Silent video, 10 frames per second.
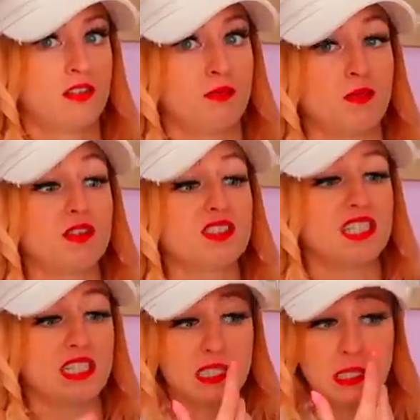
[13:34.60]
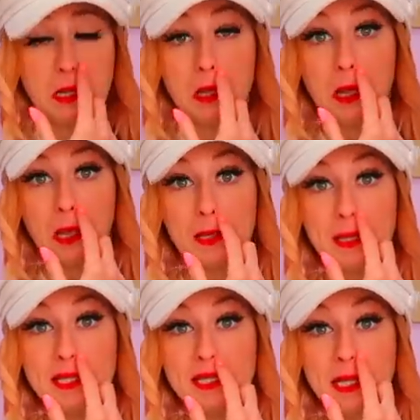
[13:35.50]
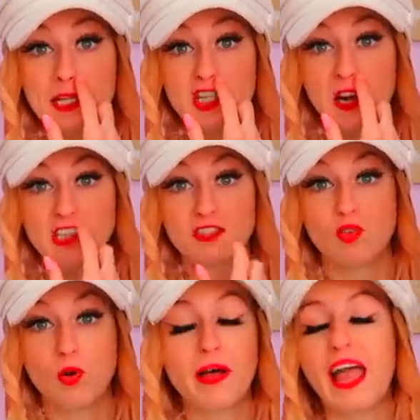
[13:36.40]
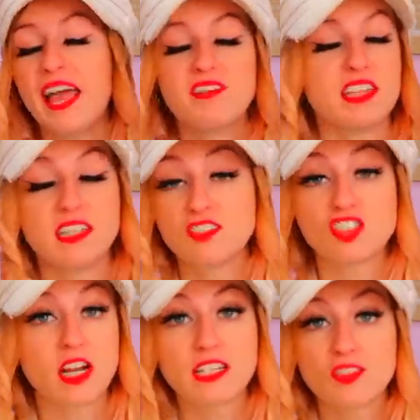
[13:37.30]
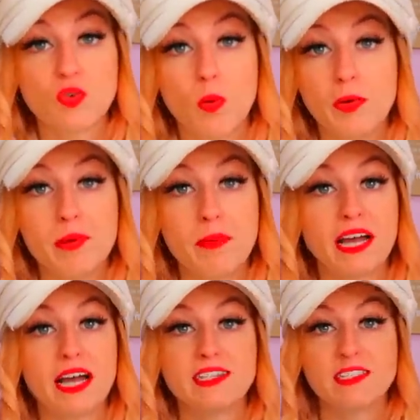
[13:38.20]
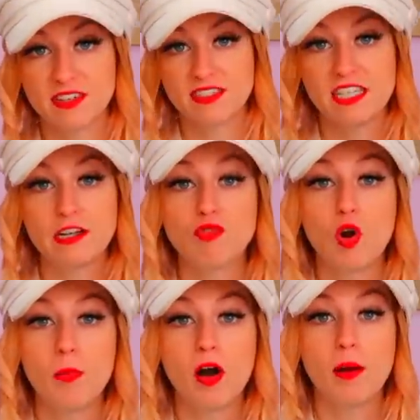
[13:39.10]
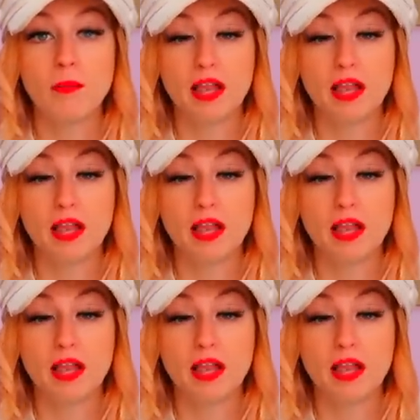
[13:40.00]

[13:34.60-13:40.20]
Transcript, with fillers: What's this? Is this another Transformer? Everything's a Transformer in my eyes. If I see a robot, I'm